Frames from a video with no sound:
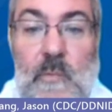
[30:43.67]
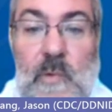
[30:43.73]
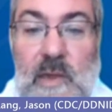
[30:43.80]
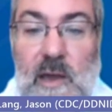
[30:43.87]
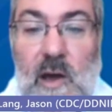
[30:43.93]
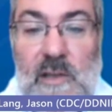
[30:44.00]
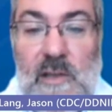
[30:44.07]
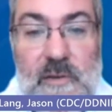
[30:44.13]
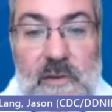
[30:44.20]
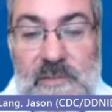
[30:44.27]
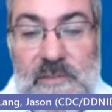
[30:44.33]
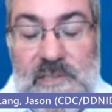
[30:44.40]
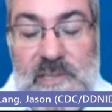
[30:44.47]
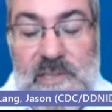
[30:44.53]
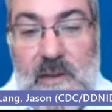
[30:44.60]
We also
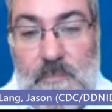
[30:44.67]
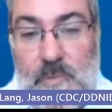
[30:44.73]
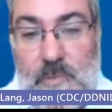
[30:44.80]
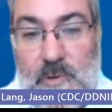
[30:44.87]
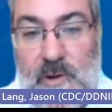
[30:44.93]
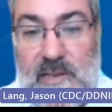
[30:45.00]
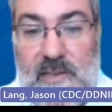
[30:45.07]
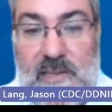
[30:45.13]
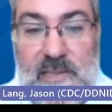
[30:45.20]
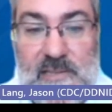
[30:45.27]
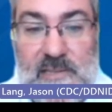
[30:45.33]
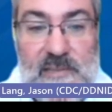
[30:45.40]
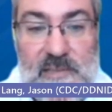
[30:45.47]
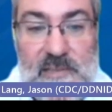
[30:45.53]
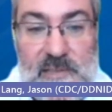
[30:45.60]
have seen a pretty
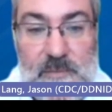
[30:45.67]
decent